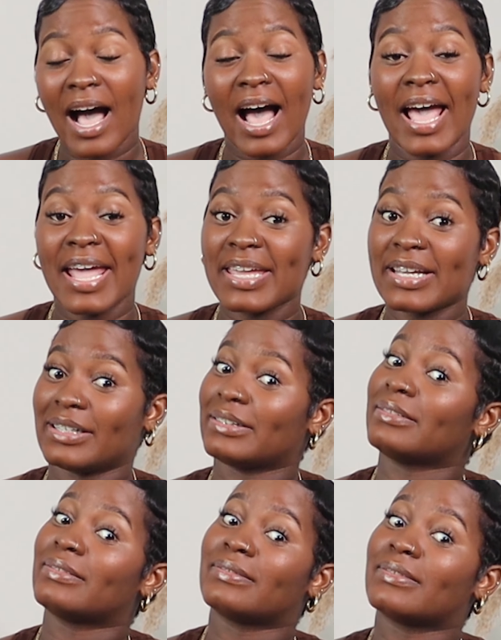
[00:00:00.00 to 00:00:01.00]
I
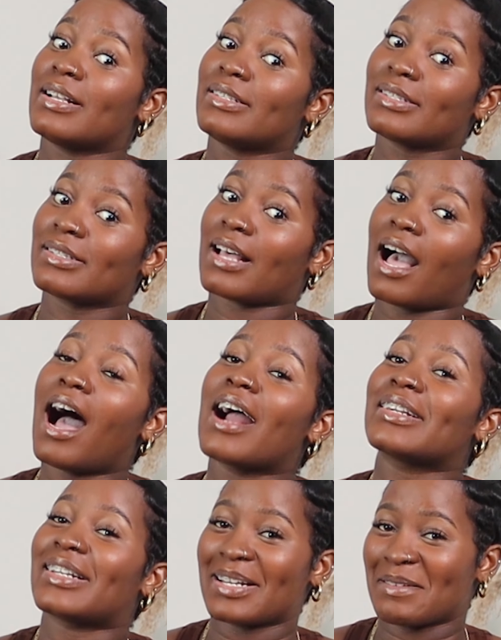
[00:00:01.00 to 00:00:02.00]
was
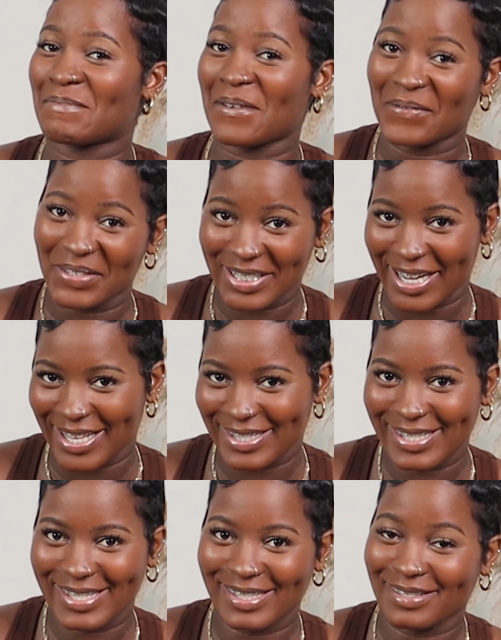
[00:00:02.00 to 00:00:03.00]
hardly
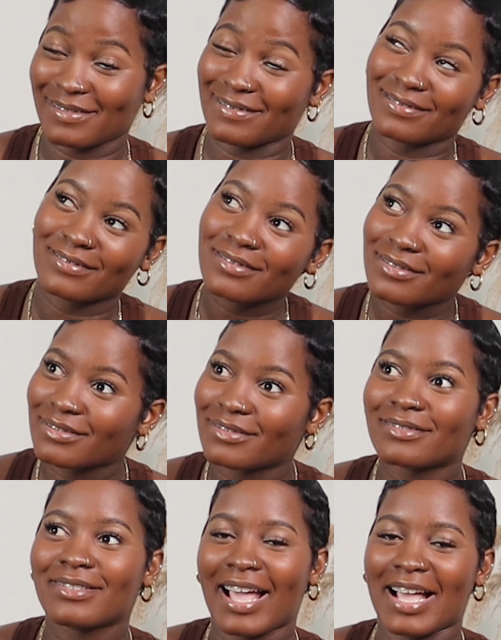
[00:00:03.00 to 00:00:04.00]
proficient
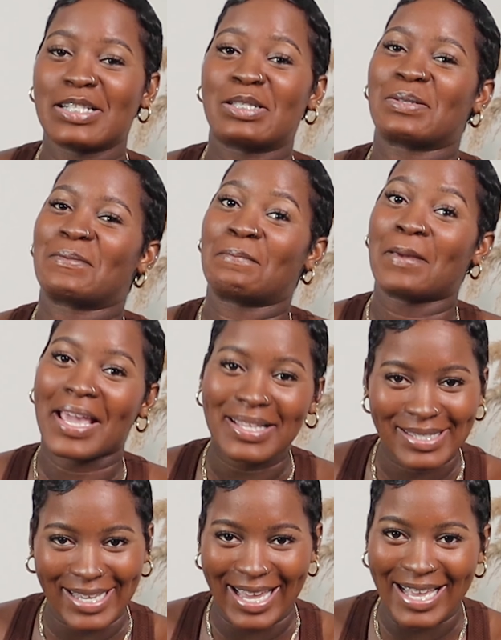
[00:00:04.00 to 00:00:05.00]
at
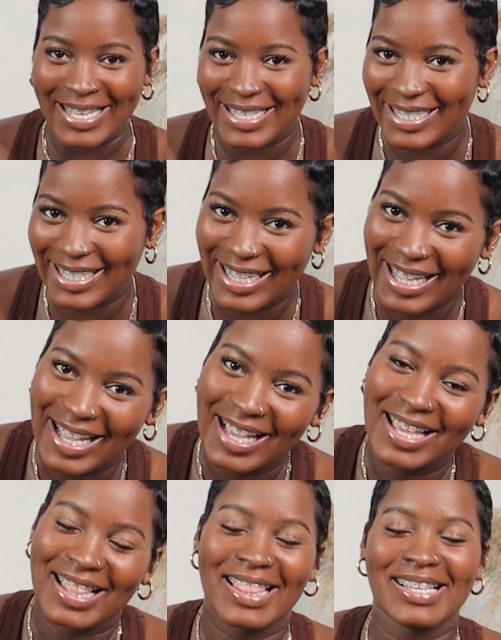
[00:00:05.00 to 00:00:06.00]
painting
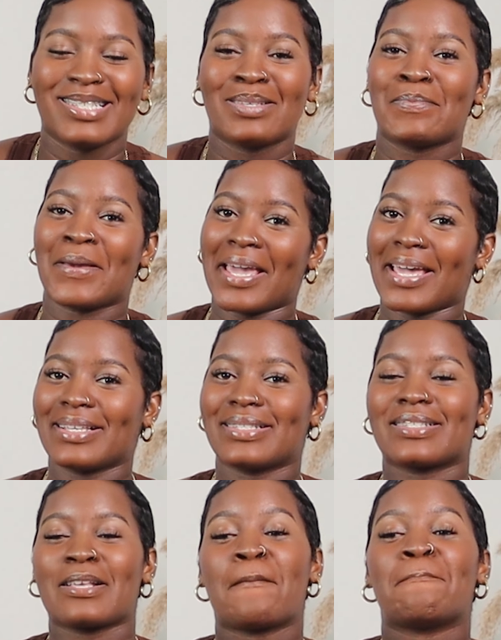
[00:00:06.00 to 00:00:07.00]
this
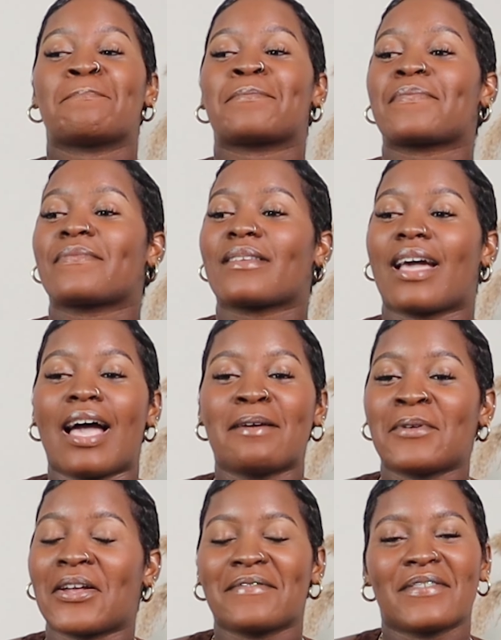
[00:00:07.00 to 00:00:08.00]
space.
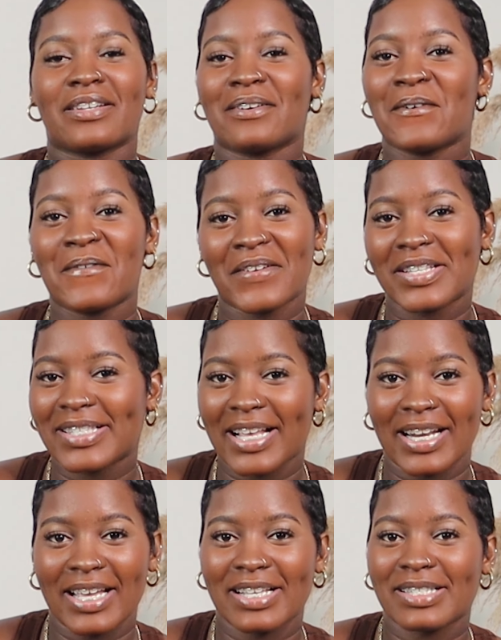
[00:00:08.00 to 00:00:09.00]
I'm not even gonna
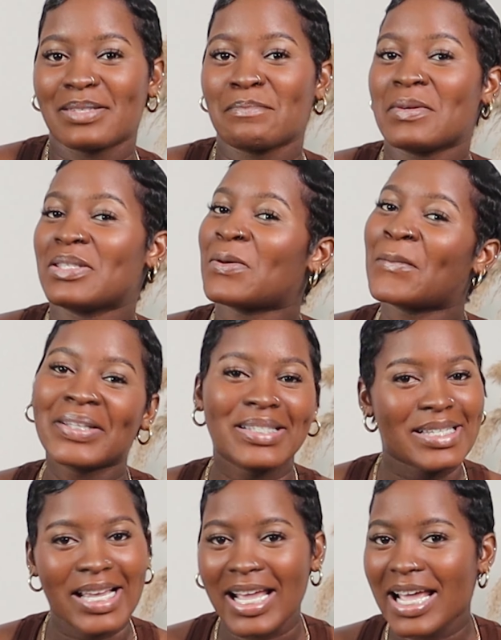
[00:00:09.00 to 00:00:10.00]
oversell it. Me do me
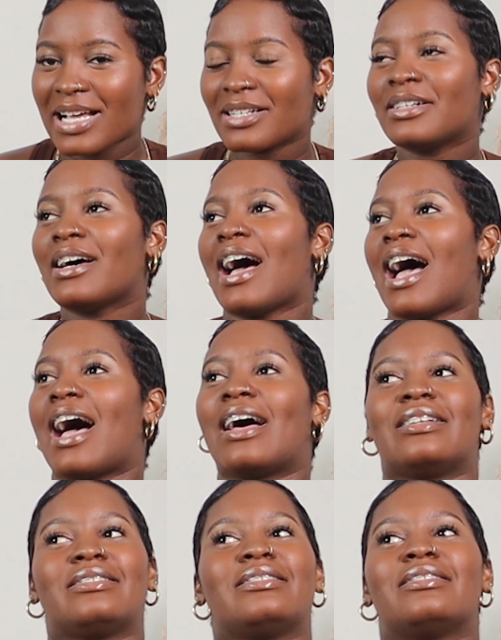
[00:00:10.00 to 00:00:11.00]
thing
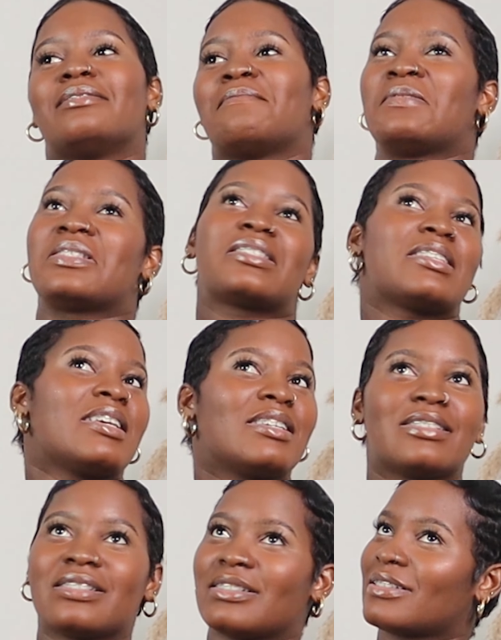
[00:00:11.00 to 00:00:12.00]
and me
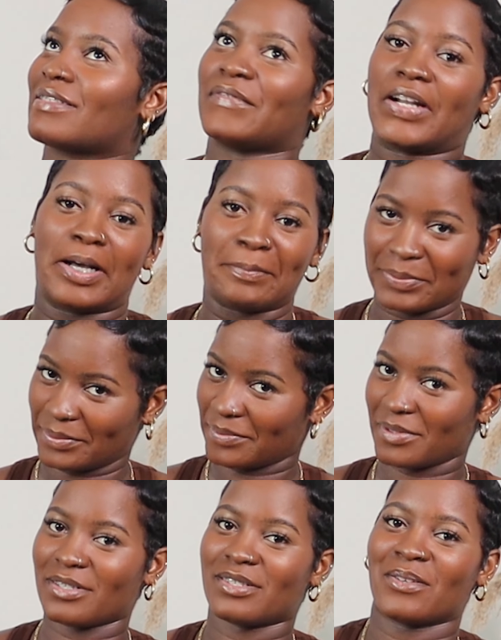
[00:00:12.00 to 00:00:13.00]
thing flop.
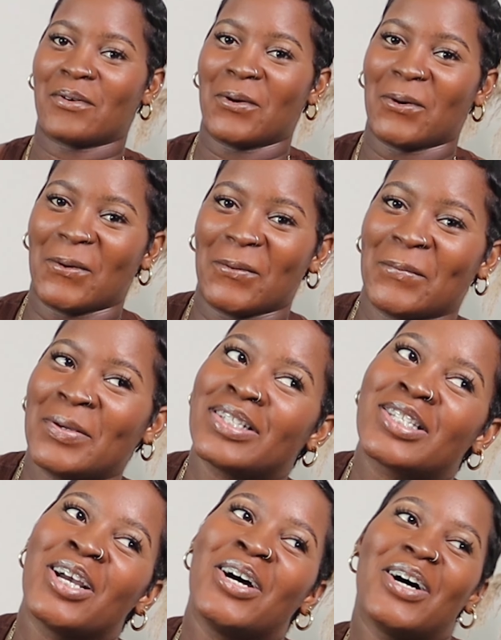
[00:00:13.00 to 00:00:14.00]
So me
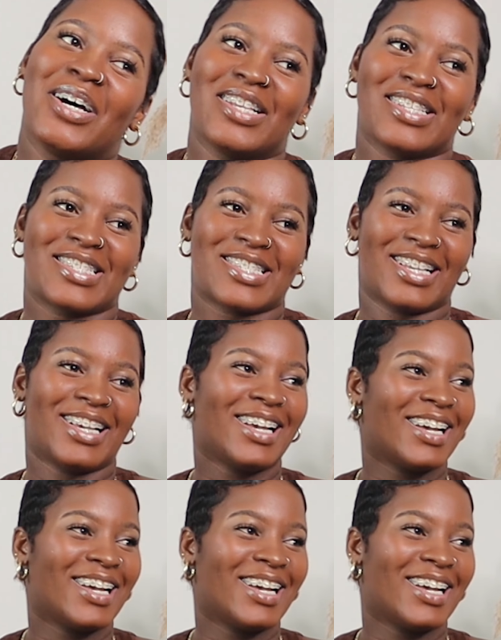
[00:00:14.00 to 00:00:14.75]
just